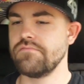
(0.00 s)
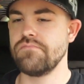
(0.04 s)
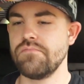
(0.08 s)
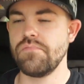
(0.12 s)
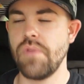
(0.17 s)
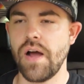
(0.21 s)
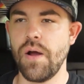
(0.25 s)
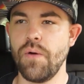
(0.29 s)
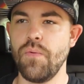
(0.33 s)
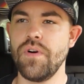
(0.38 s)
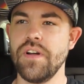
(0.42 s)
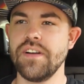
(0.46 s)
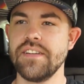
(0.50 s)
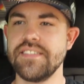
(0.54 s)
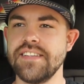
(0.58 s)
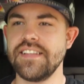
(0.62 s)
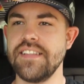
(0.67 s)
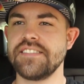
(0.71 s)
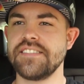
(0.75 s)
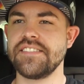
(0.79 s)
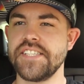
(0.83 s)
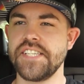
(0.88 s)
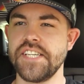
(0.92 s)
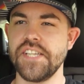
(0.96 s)
I want to say
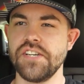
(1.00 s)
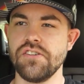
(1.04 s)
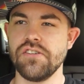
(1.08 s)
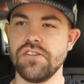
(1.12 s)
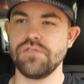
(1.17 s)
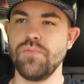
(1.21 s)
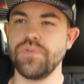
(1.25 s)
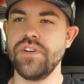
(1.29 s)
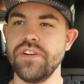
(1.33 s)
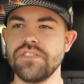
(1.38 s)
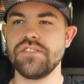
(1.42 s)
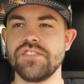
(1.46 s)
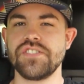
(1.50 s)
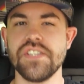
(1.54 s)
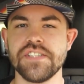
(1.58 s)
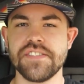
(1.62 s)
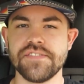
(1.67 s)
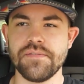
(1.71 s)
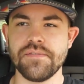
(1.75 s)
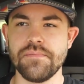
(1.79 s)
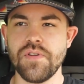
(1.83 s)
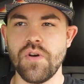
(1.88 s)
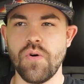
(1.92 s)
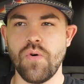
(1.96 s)
the steering wheel,
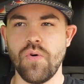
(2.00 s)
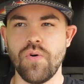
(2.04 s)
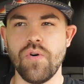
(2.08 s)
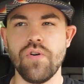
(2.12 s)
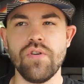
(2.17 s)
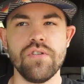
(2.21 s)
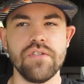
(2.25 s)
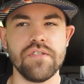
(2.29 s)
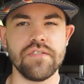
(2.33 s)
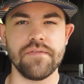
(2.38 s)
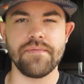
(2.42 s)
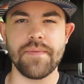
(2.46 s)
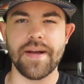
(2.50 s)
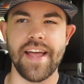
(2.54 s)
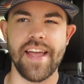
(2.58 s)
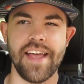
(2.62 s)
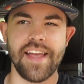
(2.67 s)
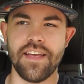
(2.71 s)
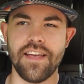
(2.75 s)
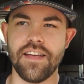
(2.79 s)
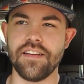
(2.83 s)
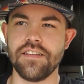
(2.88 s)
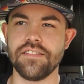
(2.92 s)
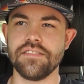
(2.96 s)
just from the oil of my
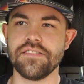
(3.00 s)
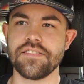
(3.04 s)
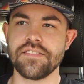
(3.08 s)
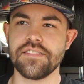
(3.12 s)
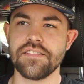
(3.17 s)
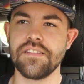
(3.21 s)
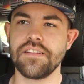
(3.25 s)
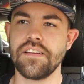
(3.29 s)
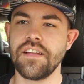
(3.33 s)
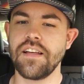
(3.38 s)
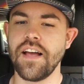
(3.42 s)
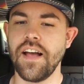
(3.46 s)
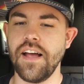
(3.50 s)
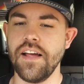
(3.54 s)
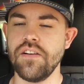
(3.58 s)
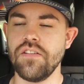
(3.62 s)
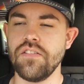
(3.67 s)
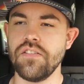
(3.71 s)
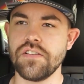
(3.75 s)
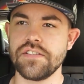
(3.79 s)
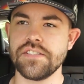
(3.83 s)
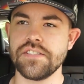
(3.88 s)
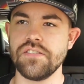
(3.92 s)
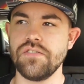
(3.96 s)
hands, kind
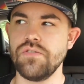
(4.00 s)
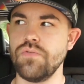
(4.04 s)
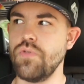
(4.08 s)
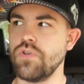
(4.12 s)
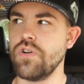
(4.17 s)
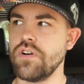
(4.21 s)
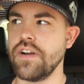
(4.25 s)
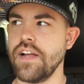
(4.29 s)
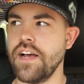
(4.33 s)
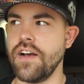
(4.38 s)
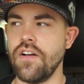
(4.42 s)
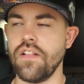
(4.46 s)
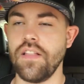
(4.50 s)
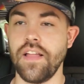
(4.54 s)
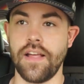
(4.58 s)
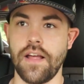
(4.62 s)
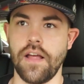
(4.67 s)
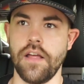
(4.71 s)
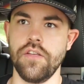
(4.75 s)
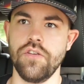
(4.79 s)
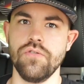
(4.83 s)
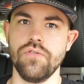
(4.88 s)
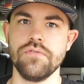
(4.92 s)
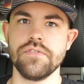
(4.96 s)
of looks a little worn out, like
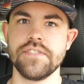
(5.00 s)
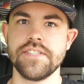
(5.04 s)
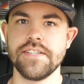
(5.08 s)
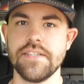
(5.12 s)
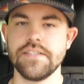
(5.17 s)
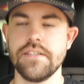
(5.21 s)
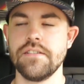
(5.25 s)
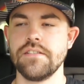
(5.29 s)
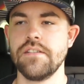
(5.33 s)
I use it.